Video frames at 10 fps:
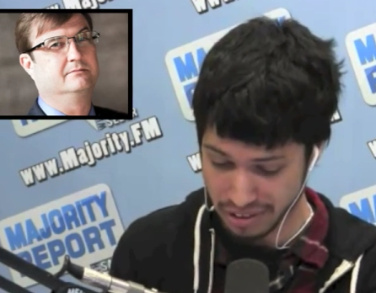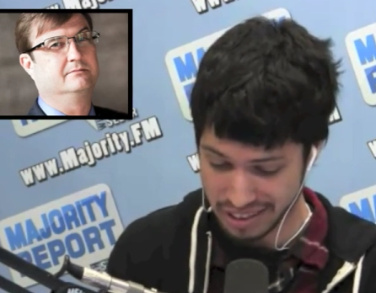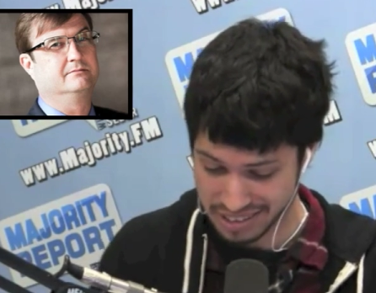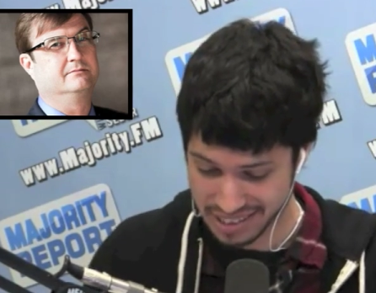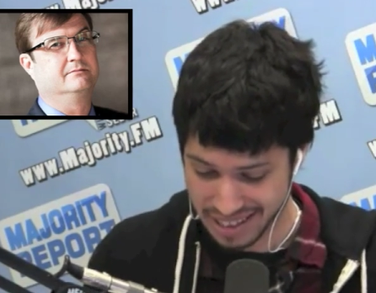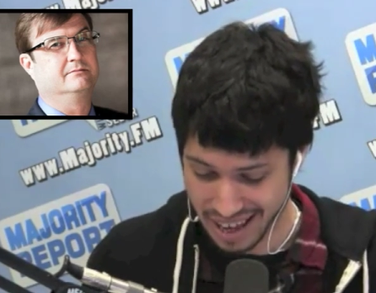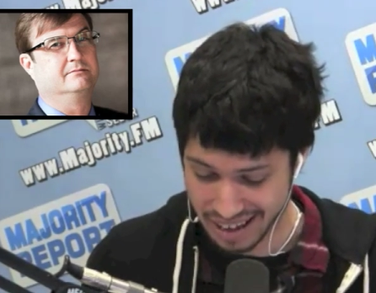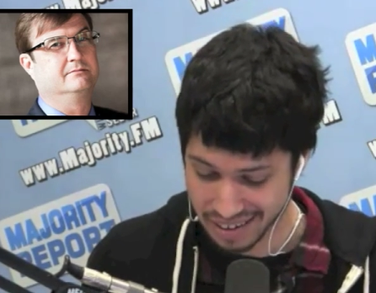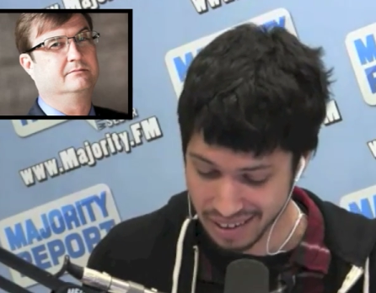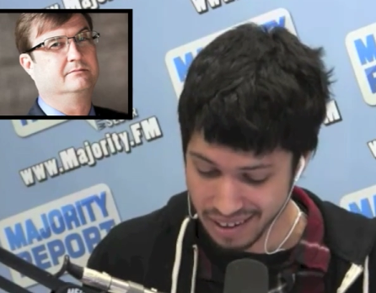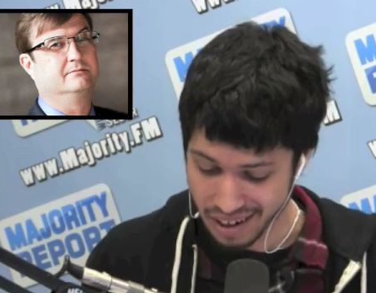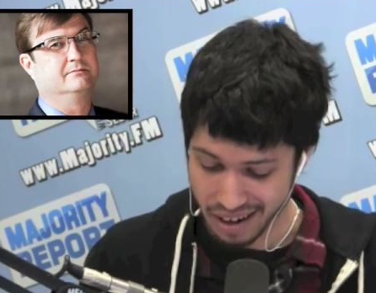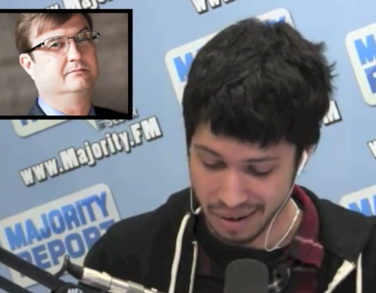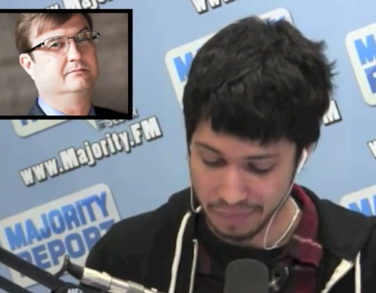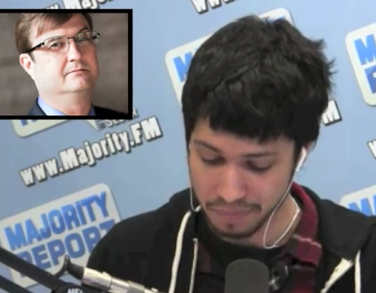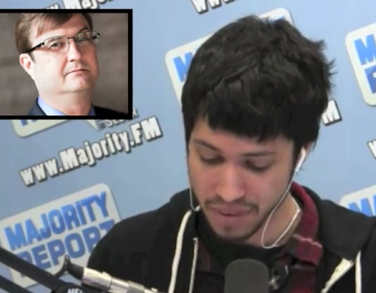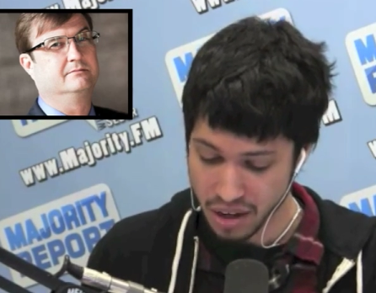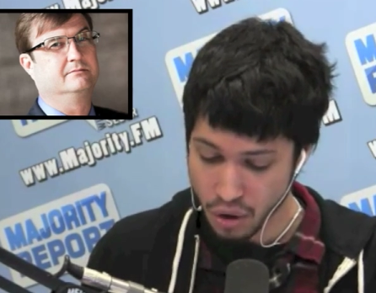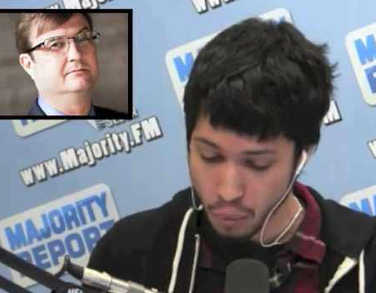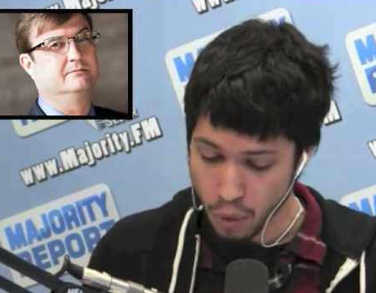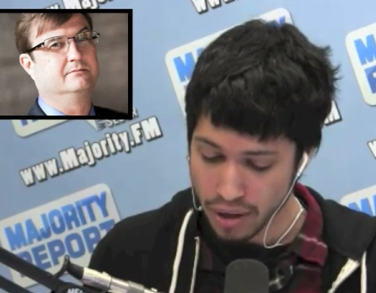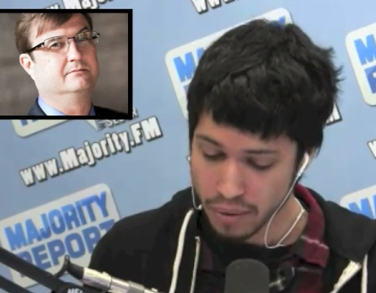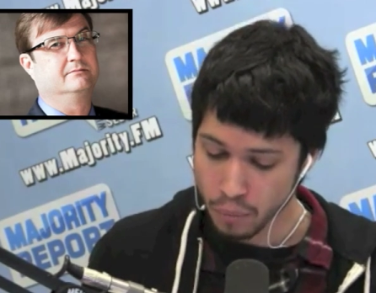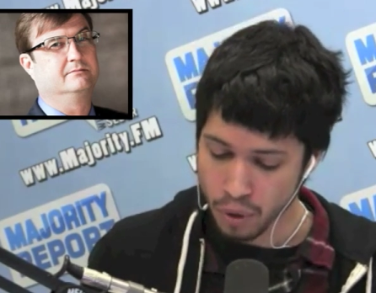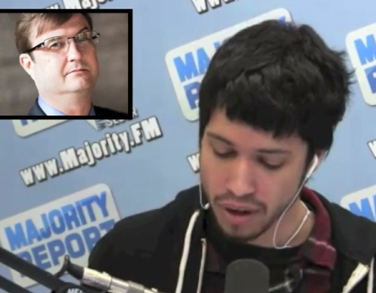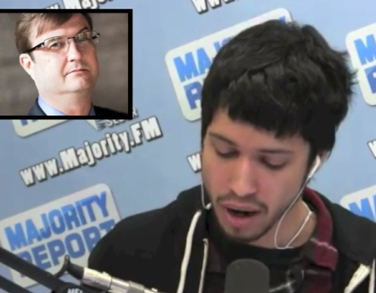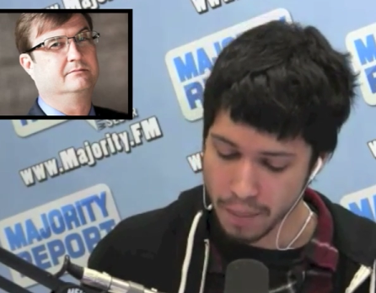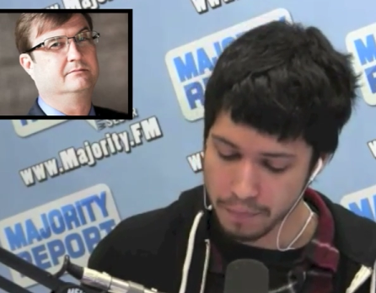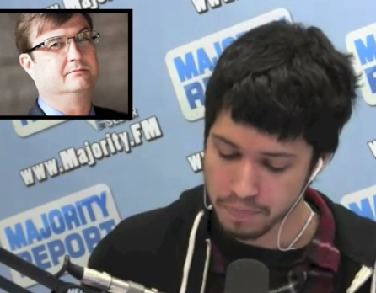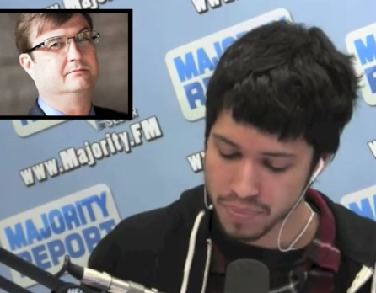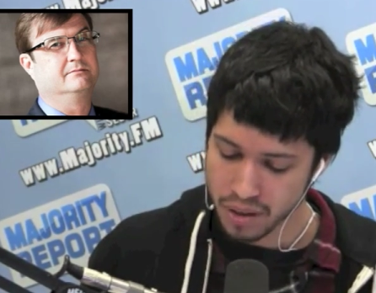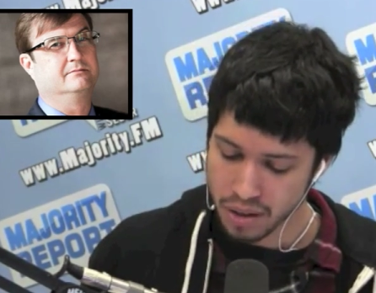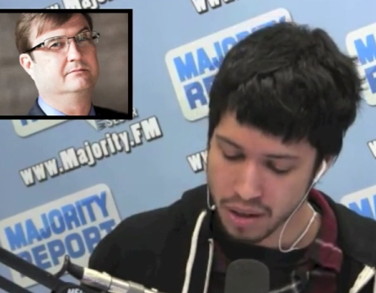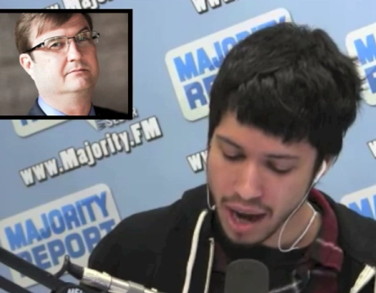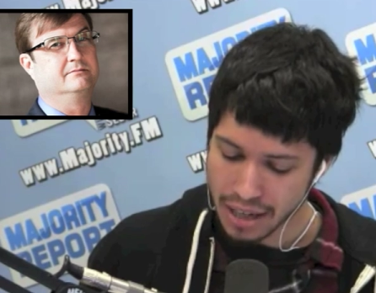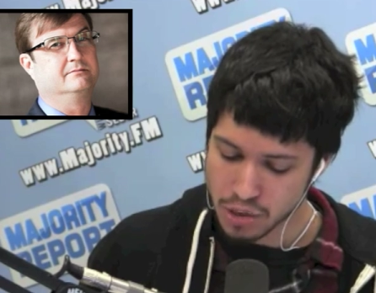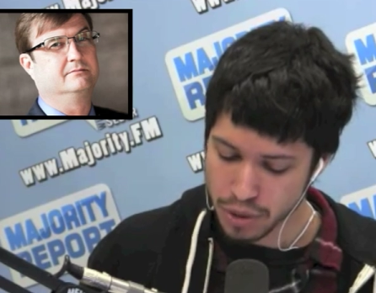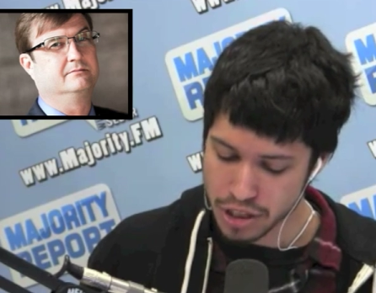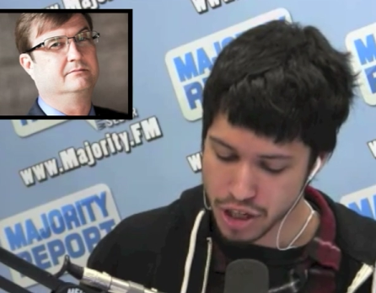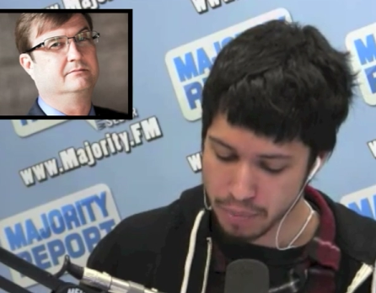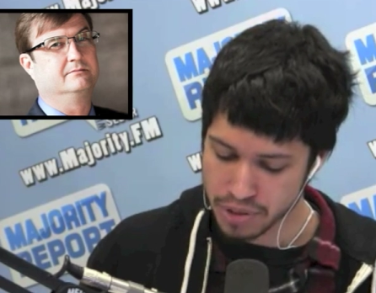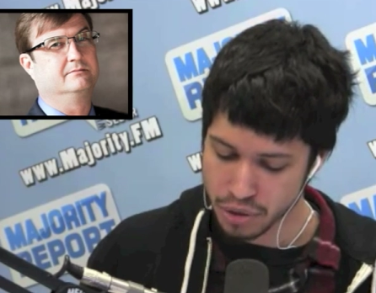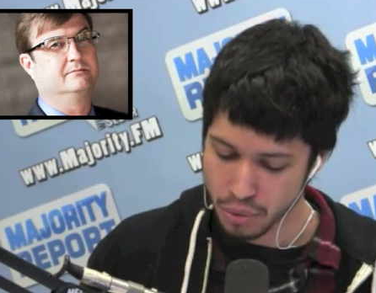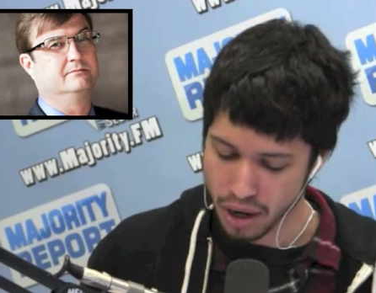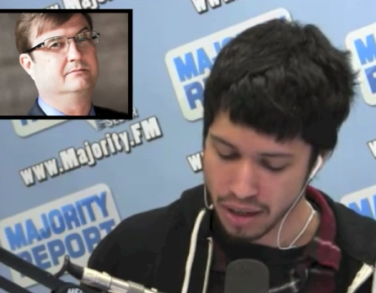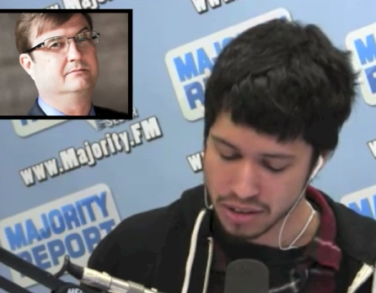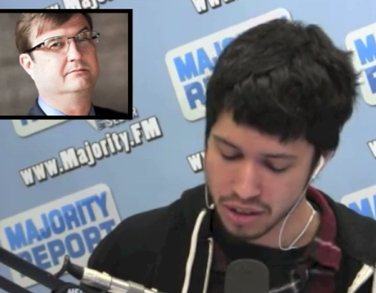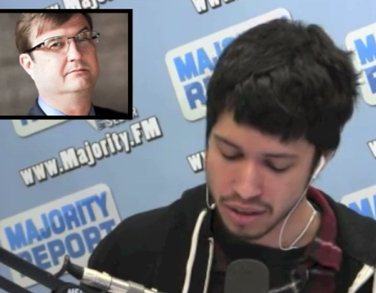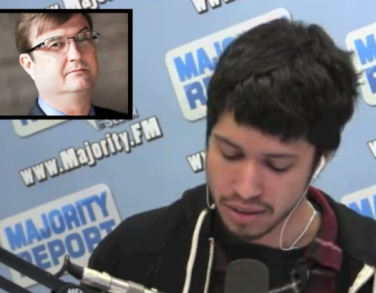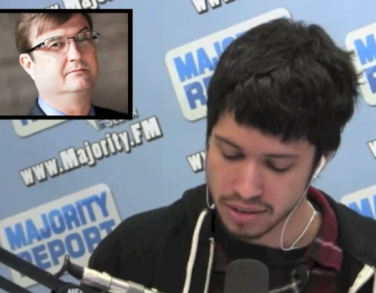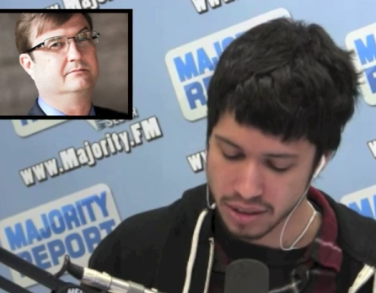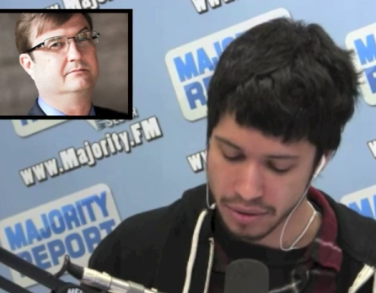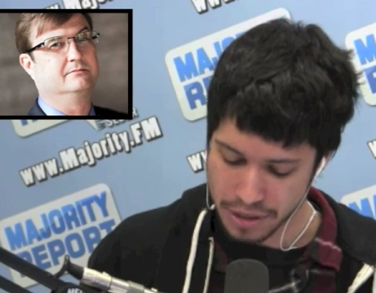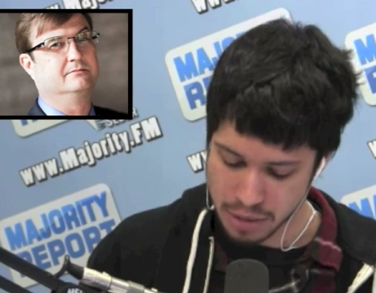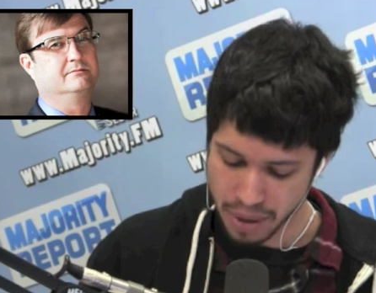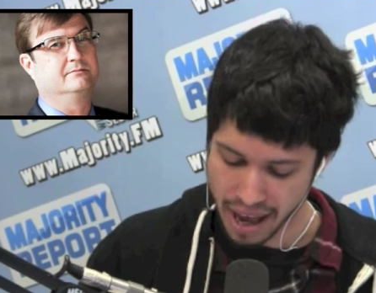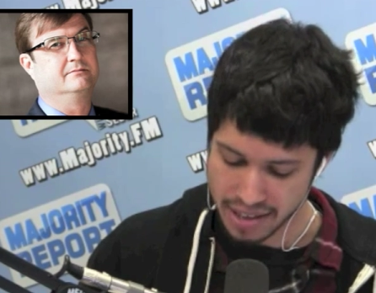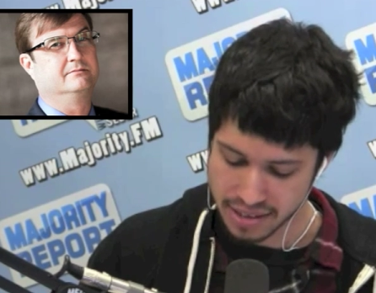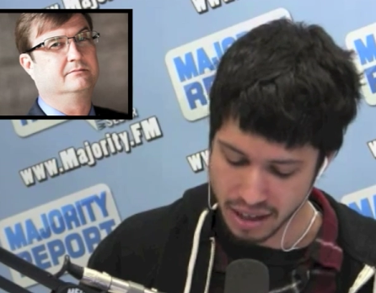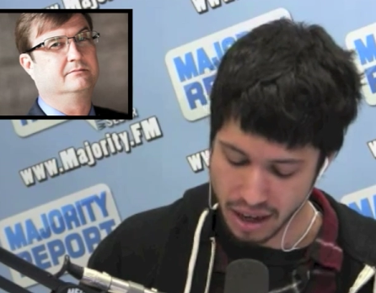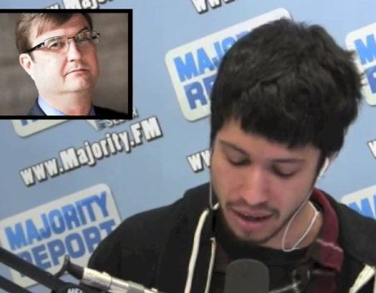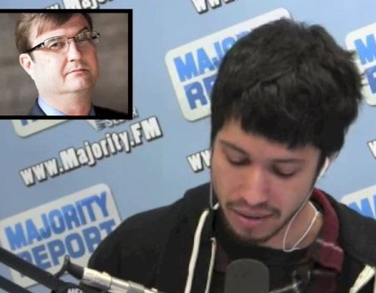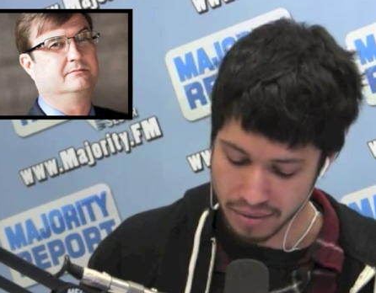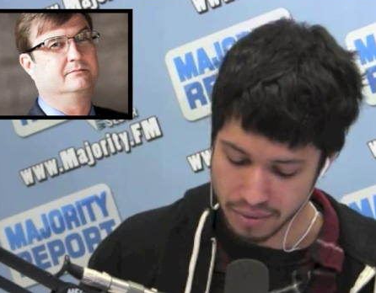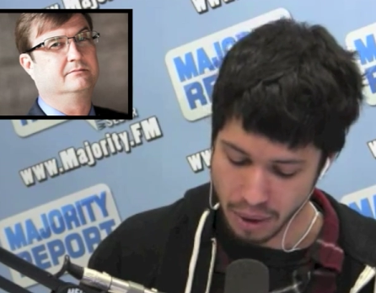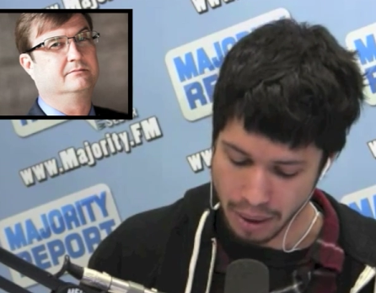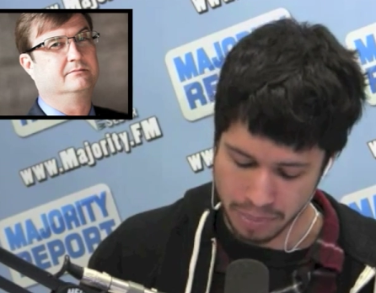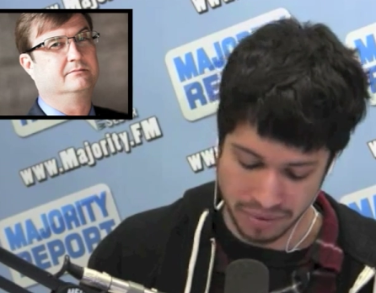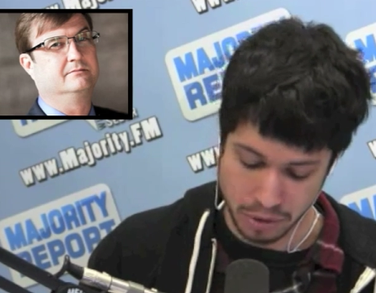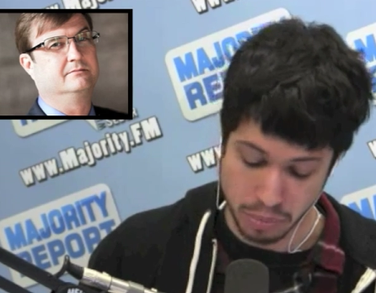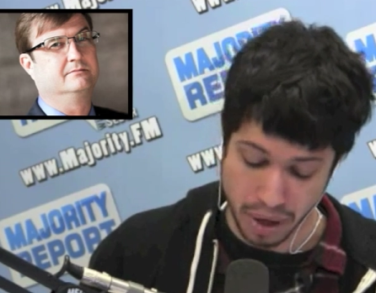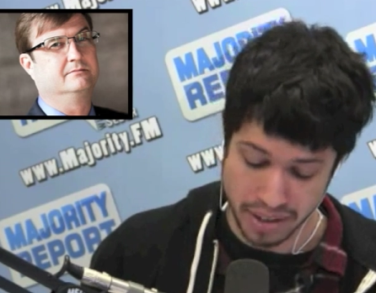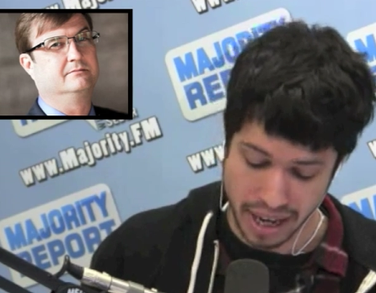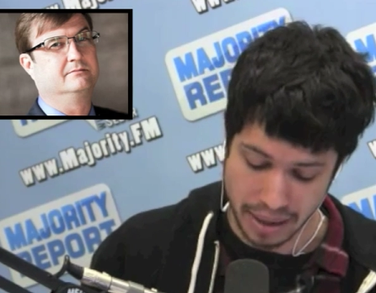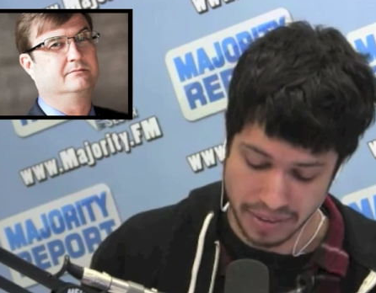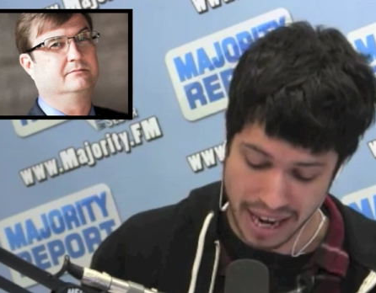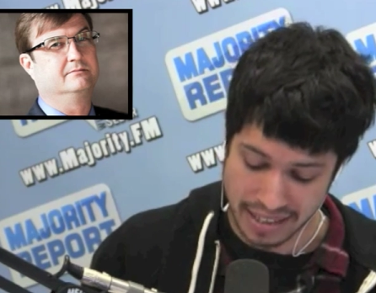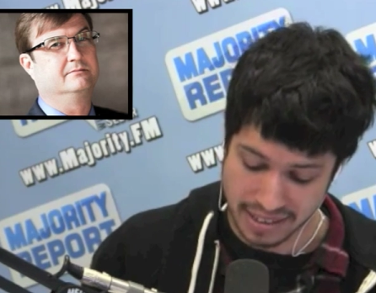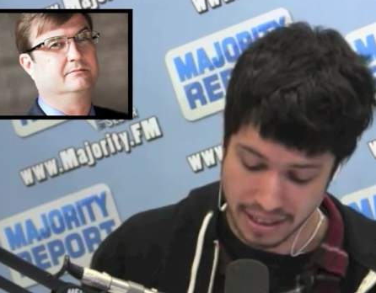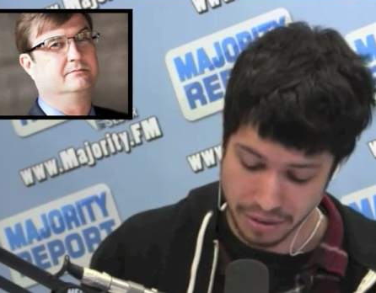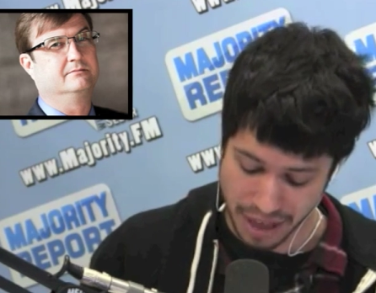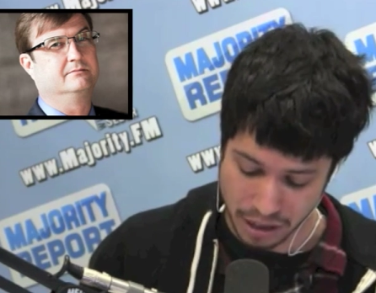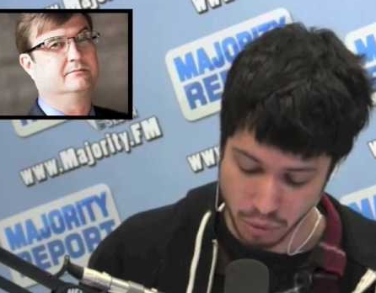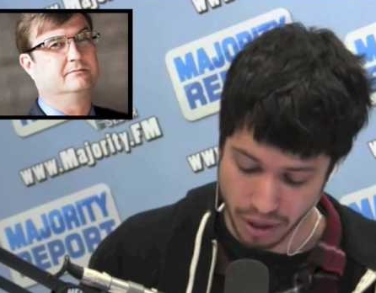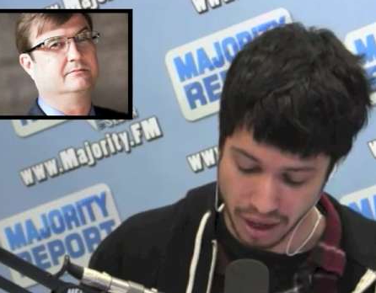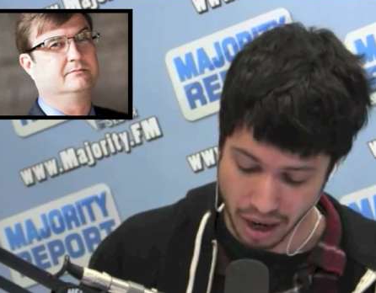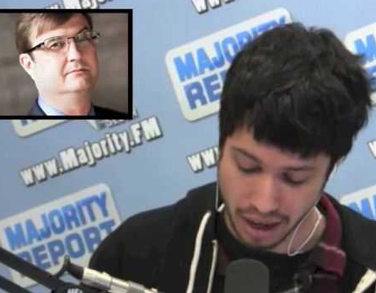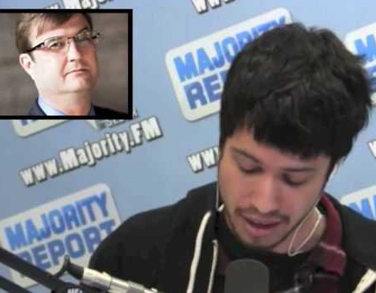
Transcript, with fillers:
Speaker 1: could see that. Um, what what um, I just want to jump to uh to to this past uh I believe it was Monday, the 18th. That's when uh,